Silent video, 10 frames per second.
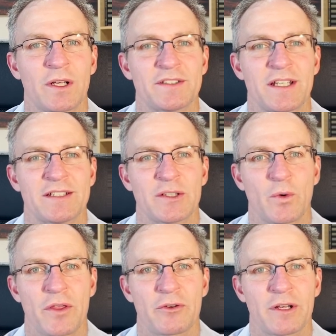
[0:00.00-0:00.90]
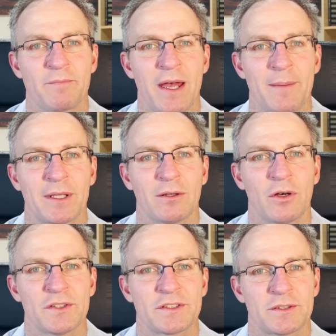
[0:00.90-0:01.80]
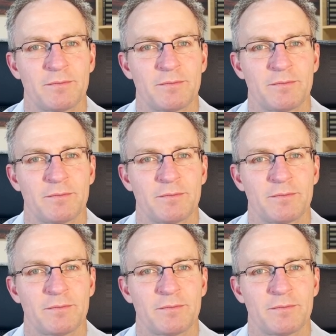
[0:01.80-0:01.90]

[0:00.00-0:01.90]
assessing whether an impairment loss